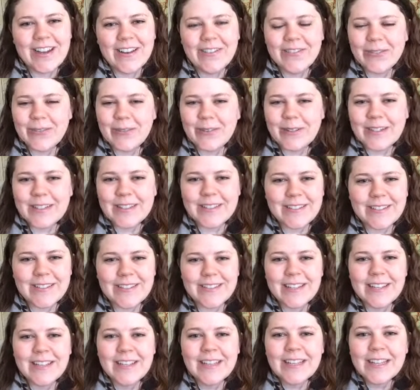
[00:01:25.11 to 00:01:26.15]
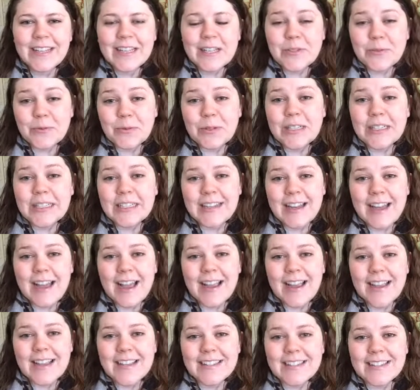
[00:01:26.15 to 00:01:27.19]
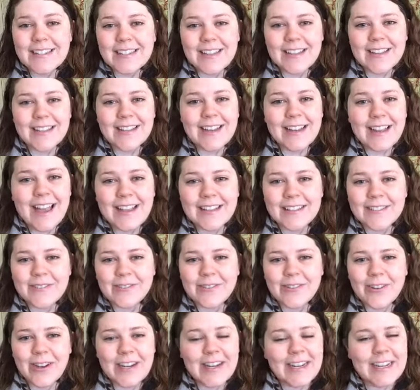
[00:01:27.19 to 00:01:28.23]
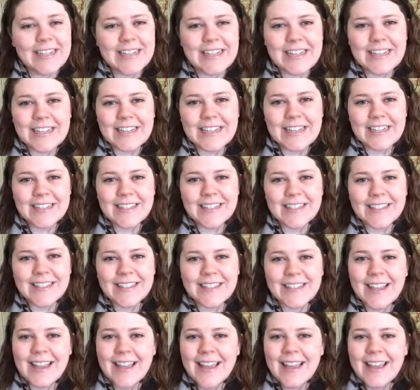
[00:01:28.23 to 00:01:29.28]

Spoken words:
Everyone is really nice and has great ideas.